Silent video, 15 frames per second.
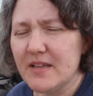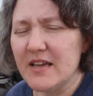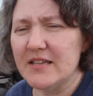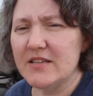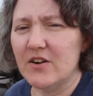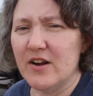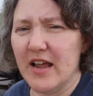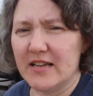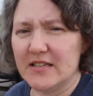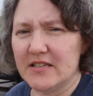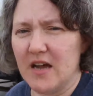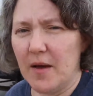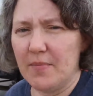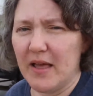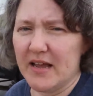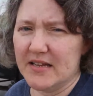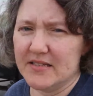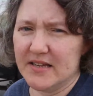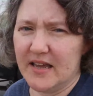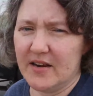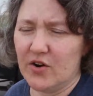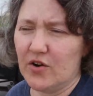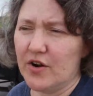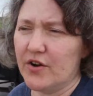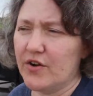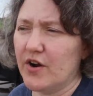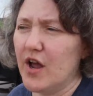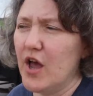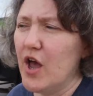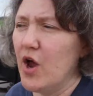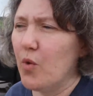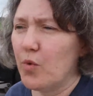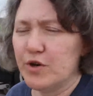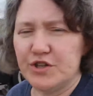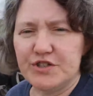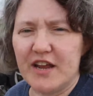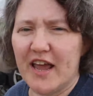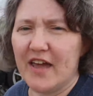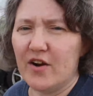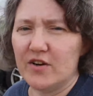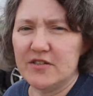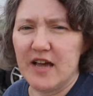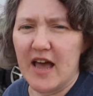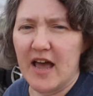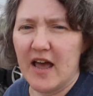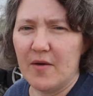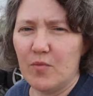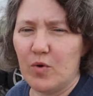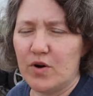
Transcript: is our next stop. Like I said earlier, we're just taking our time.